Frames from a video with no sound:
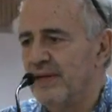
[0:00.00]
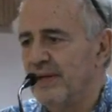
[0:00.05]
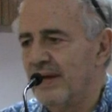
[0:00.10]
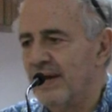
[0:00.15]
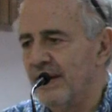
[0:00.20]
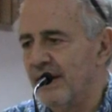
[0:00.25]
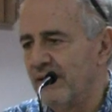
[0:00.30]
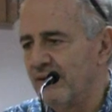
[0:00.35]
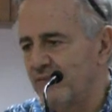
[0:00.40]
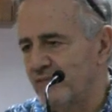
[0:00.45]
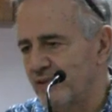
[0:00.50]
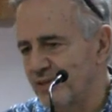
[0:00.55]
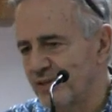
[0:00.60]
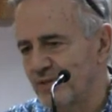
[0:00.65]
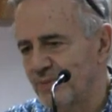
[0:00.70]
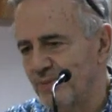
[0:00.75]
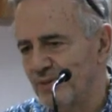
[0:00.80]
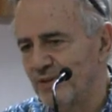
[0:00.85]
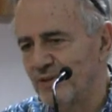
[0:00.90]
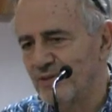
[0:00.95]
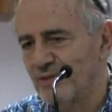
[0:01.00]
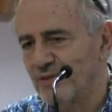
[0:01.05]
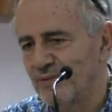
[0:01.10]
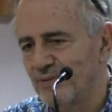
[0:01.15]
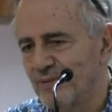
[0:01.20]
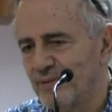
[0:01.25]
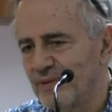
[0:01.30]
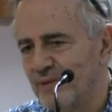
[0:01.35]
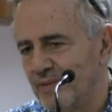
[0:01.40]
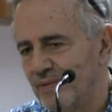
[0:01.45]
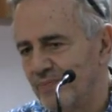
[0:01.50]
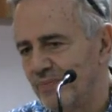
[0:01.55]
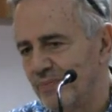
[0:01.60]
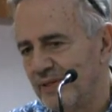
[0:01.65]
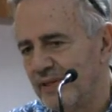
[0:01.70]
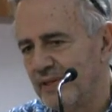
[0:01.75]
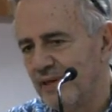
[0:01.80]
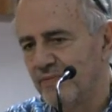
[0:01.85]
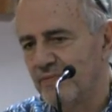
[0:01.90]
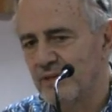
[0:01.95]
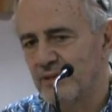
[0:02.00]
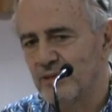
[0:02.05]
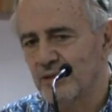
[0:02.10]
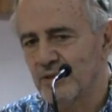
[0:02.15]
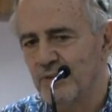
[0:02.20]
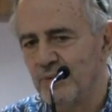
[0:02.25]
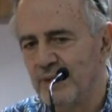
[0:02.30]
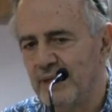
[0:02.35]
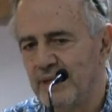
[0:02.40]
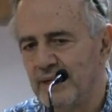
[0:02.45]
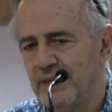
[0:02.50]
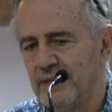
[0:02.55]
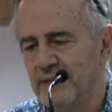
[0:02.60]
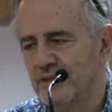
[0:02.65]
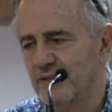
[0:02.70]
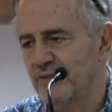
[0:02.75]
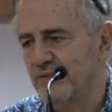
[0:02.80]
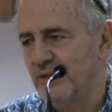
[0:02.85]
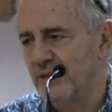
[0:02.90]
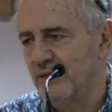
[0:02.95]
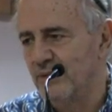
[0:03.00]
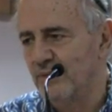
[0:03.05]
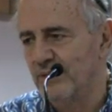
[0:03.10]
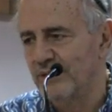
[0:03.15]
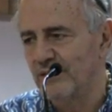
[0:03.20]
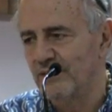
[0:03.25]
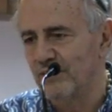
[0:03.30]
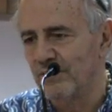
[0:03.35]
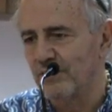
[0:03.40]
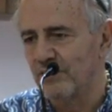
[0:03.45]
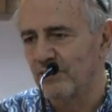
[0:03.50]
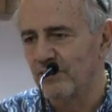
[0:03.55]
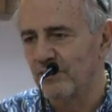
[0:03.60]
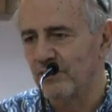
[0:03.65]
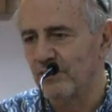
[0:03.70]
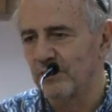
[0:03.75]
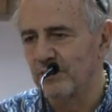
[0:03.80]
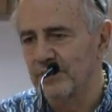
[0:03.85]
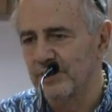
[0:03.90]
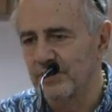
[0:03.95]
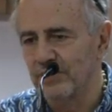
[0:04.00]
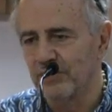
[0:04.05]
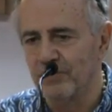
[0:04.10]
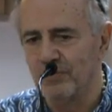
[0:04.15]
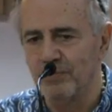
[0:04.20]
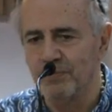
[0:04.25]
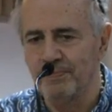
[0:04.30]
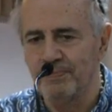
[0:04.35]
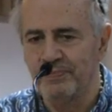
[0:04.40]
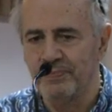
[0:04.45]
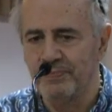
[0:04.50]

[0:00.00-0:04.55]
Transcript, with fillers: and I just want to give this quick history in order to introduce the two